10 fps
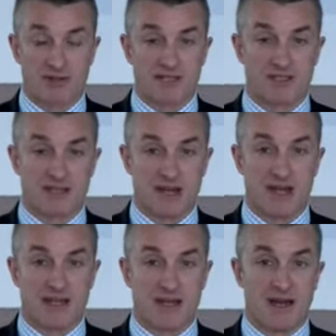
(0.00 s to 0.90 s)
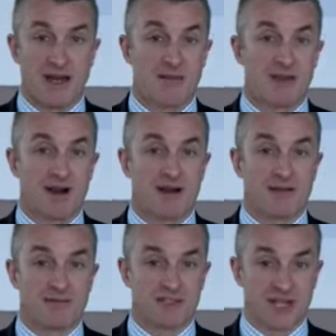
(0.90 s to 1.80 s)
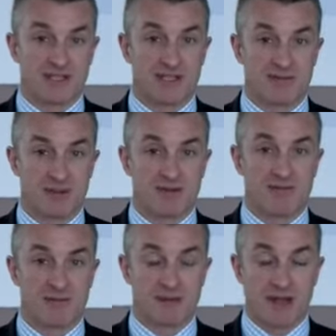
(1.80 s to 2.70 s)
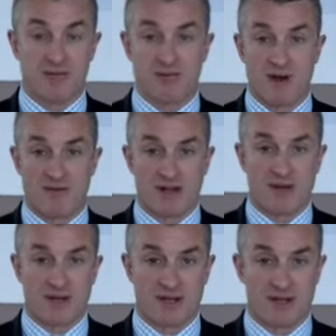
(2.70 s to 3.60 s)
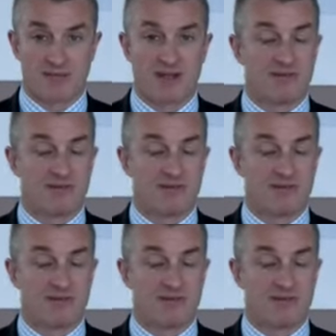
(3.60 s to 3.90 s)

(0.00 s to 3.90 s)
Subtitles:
yesterday apparently rejected a bid from another private equity company,